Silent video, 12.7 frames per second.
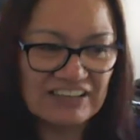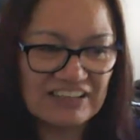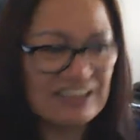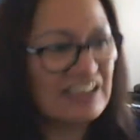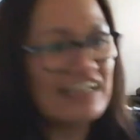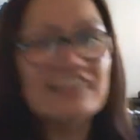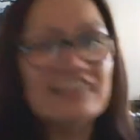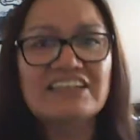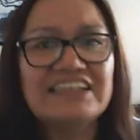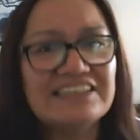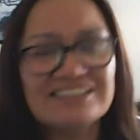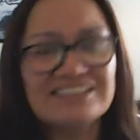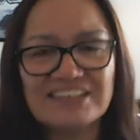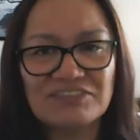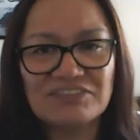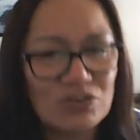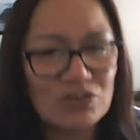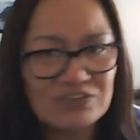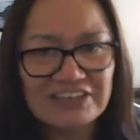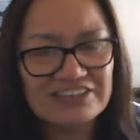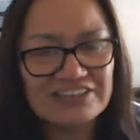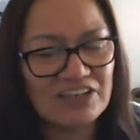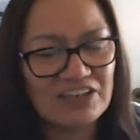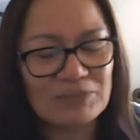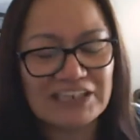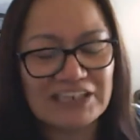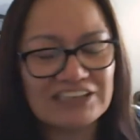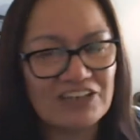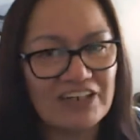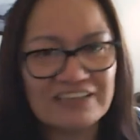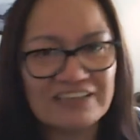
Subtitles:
Our leaders have told us so many times.